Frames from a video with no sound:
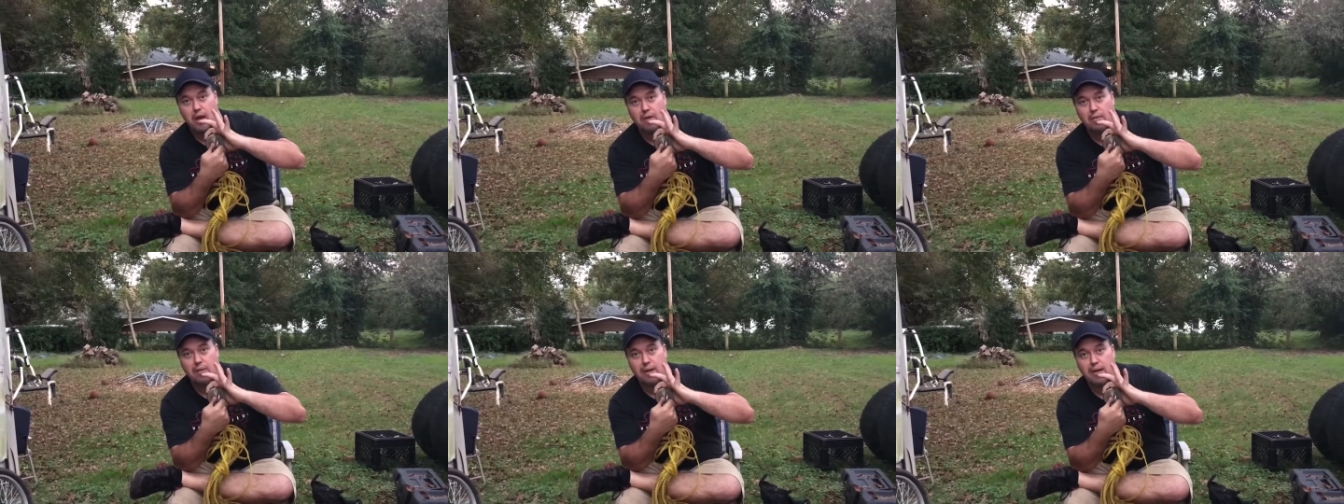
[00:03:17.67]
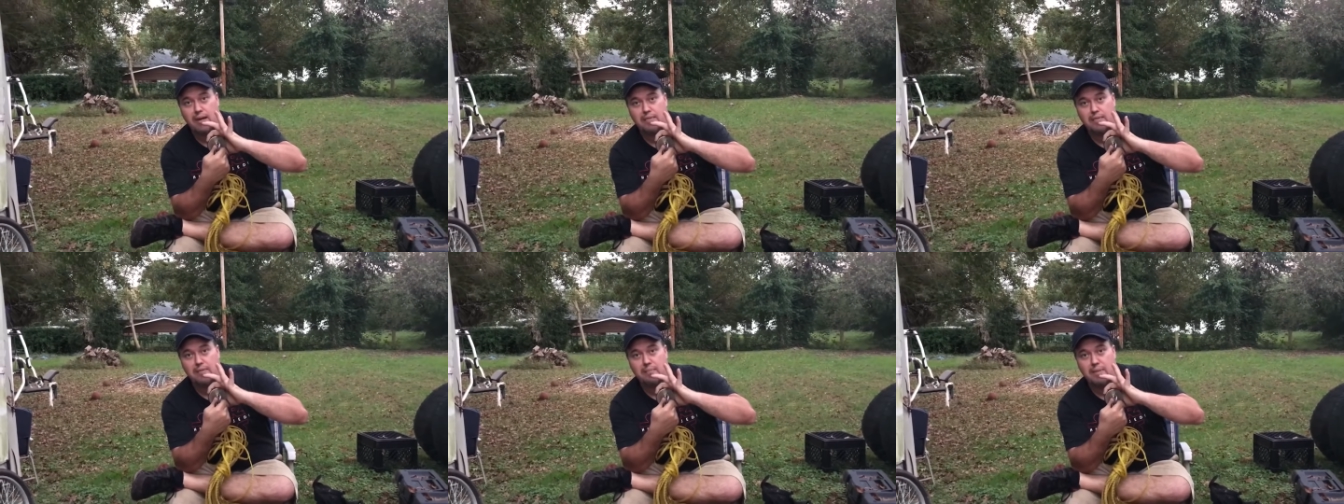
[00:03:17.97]

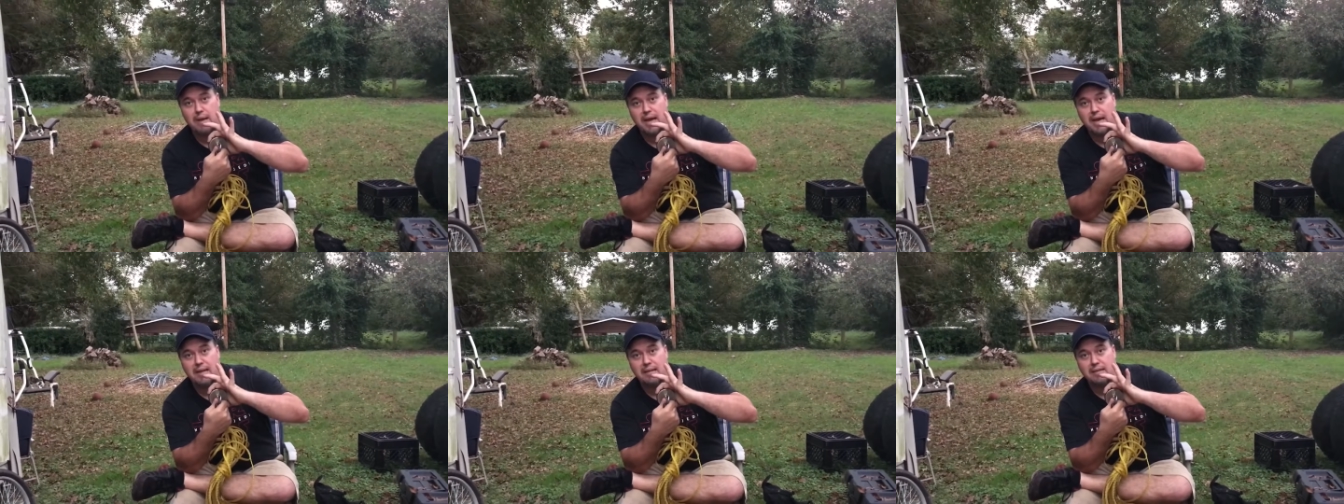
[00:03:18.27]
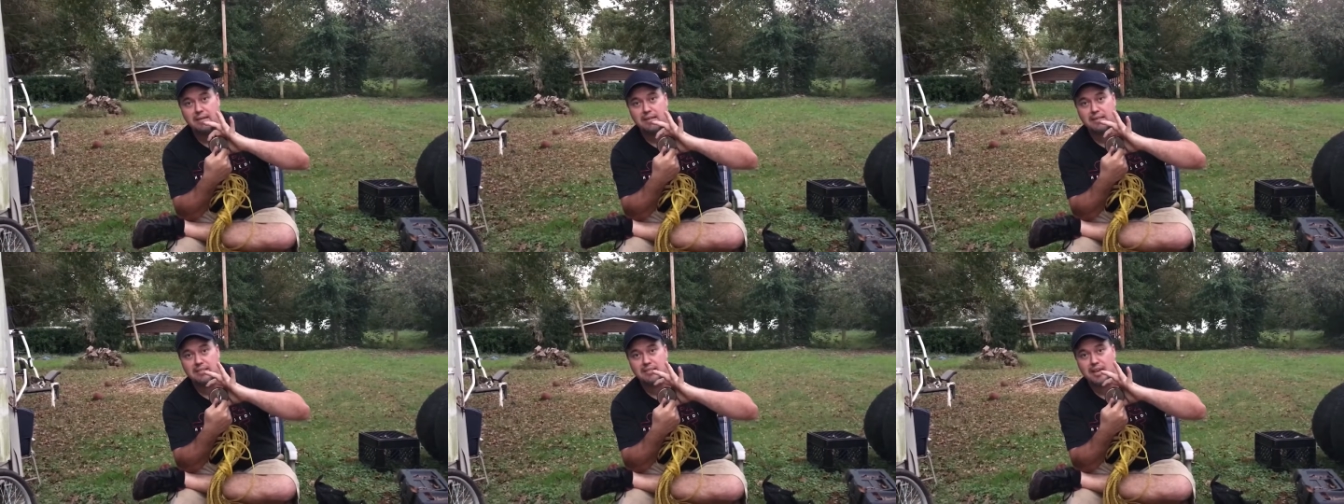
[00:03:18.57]
around the
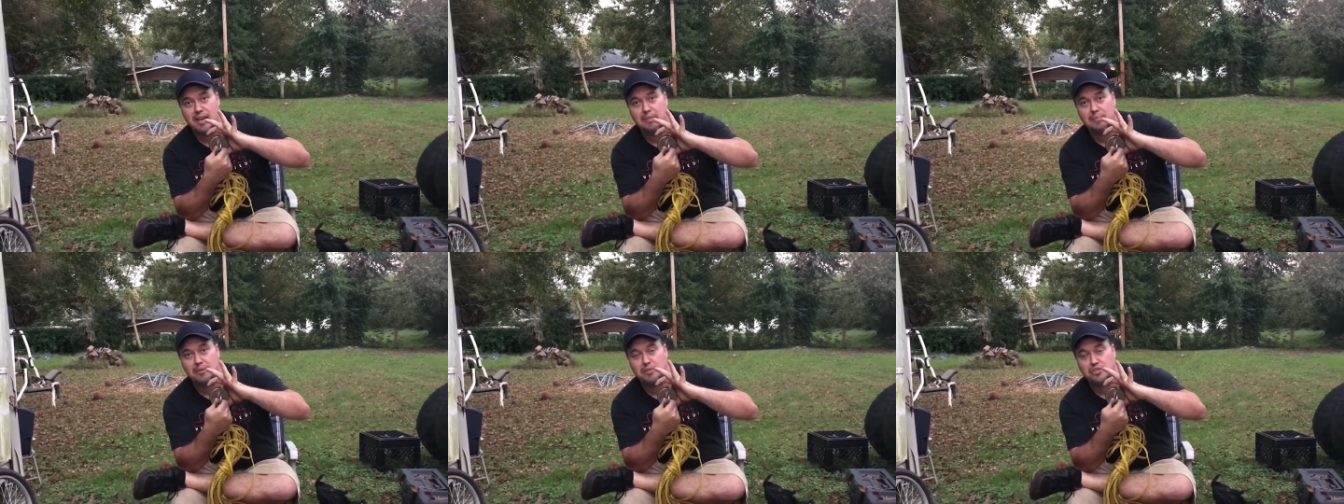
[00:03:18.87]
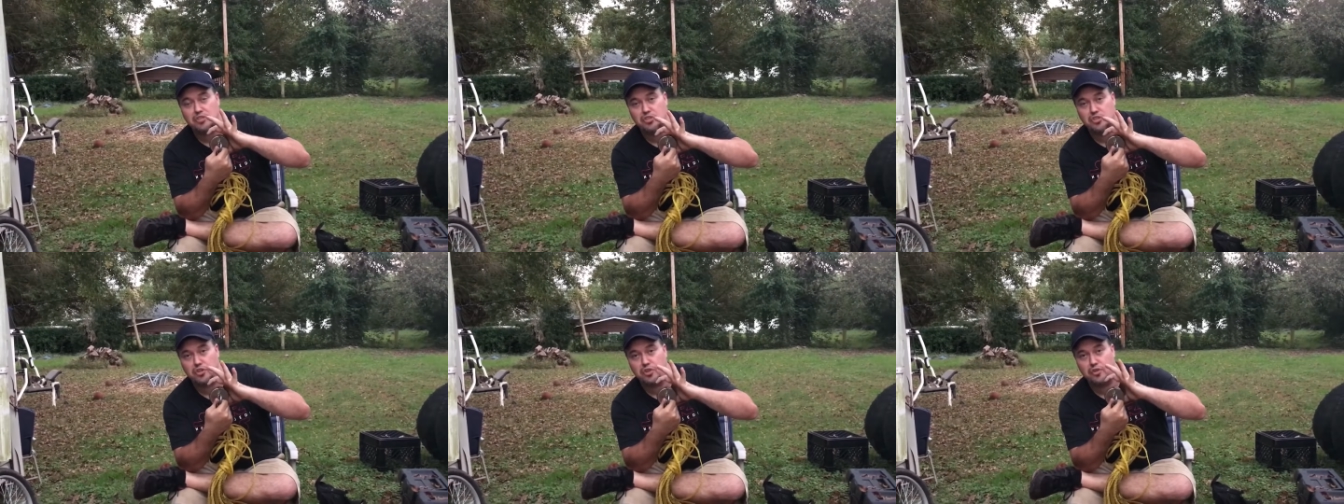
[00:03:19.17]
magnet is, how
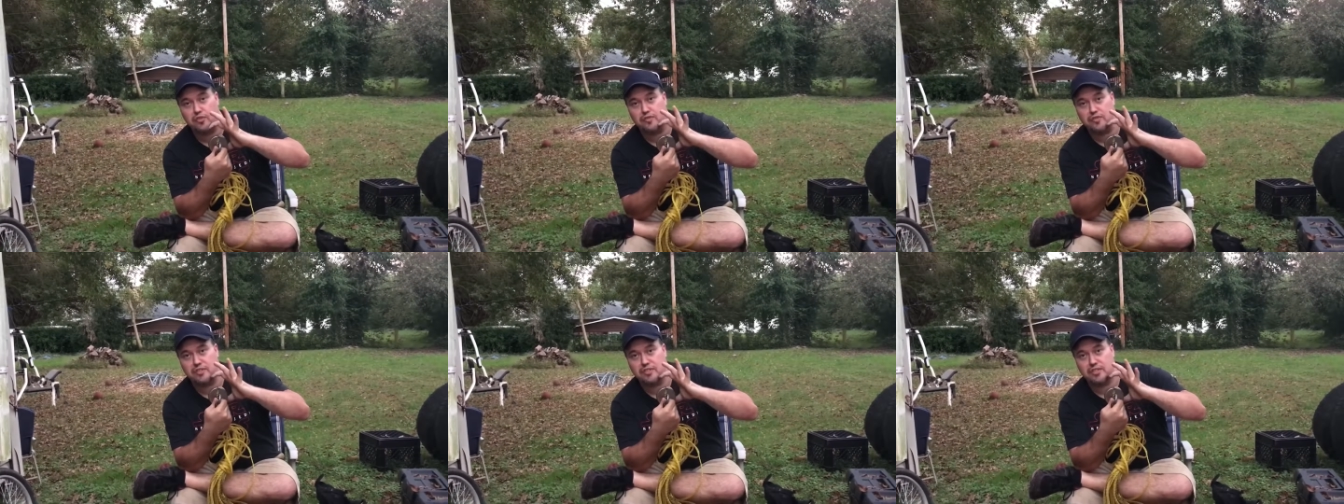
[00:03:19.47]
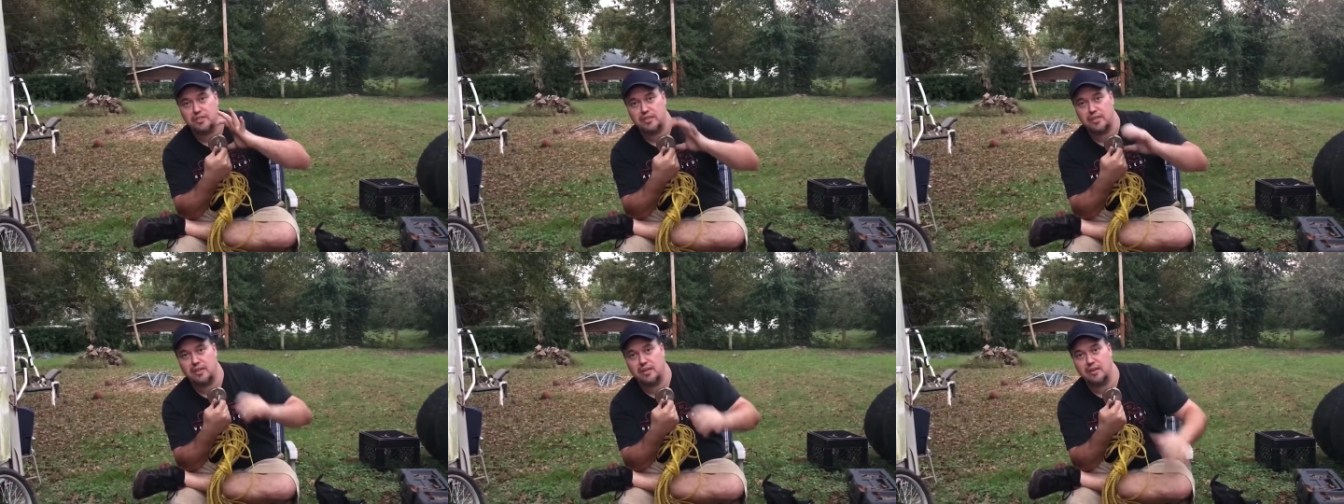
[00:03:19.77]
much
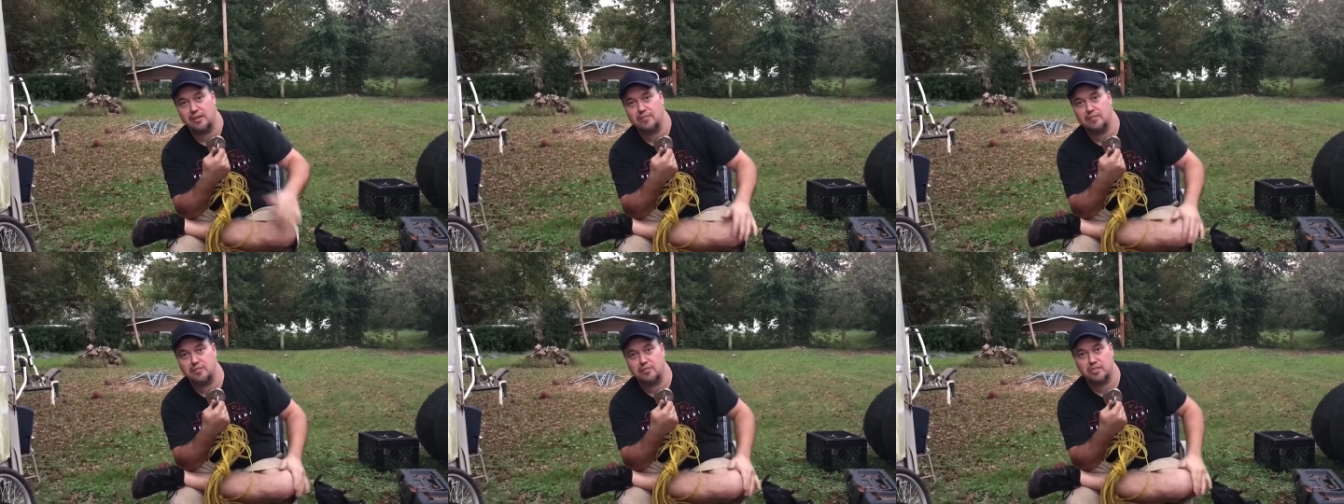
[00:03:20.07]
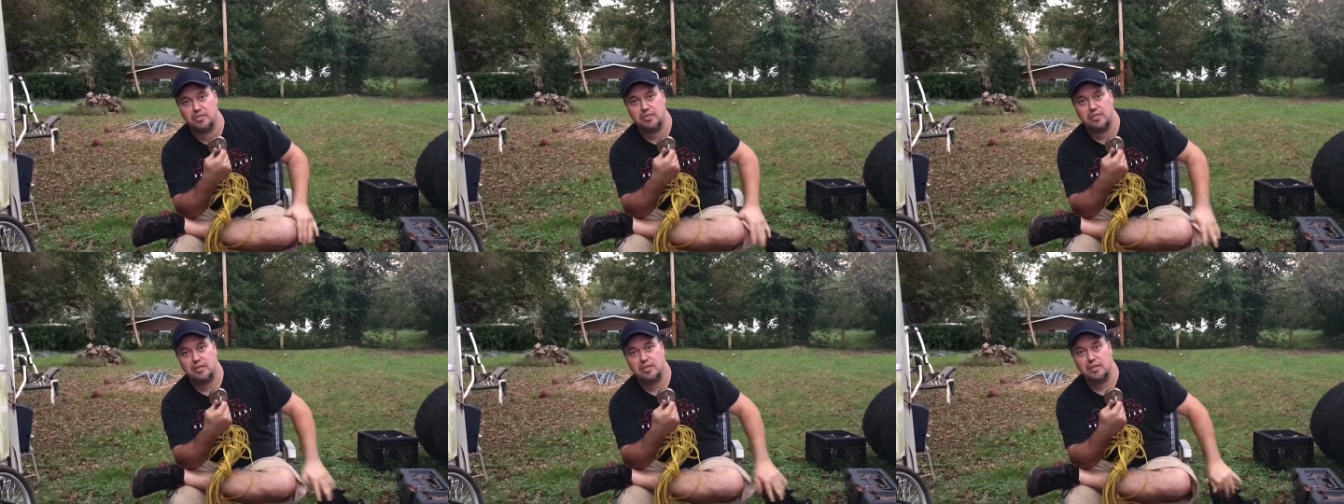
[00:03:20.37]
surface it
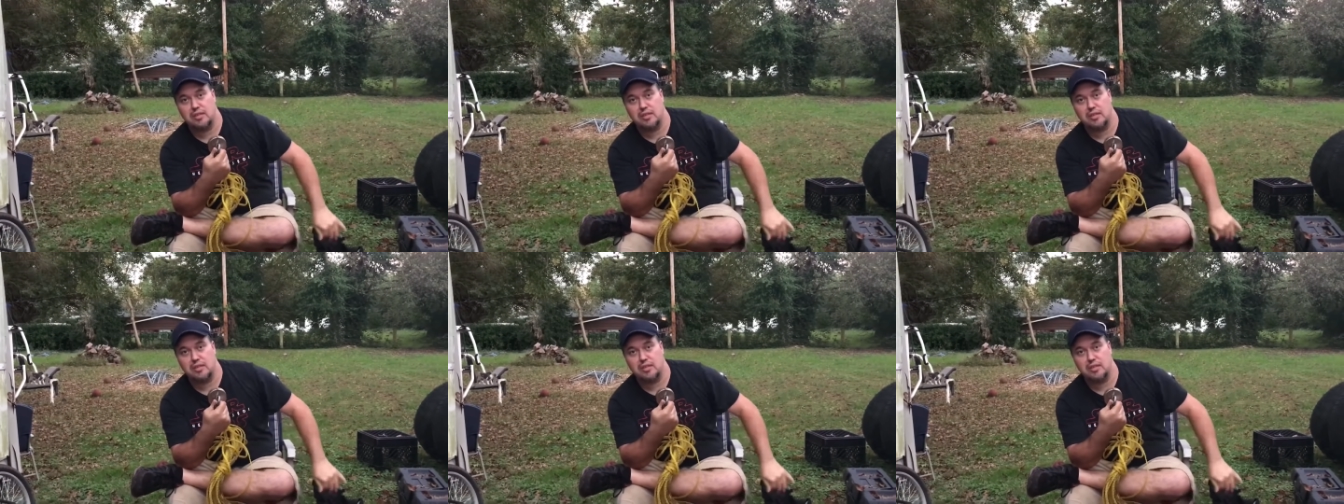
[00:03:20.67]
covers.